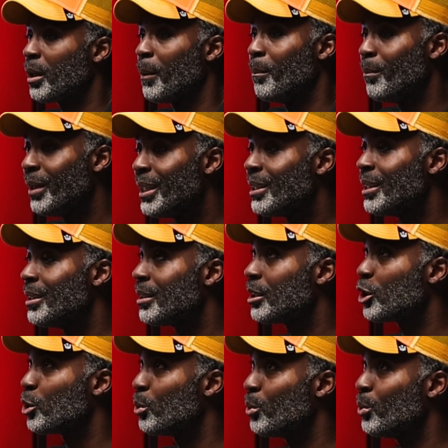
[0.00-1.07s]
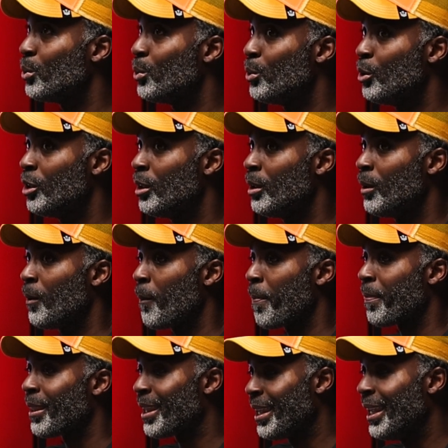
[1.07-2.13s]
committed to
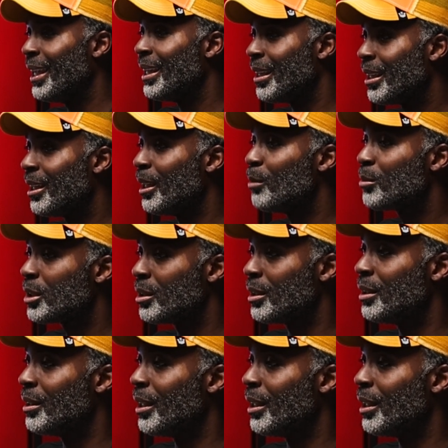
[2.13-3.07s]
getting them to the